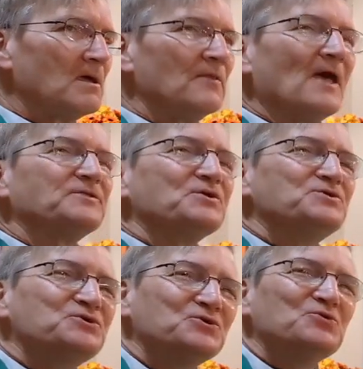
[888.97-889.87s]
And that the
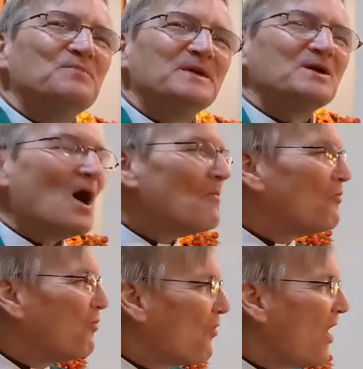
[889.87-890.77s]
two
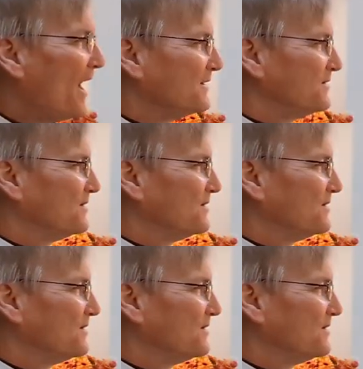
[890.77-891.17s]
become one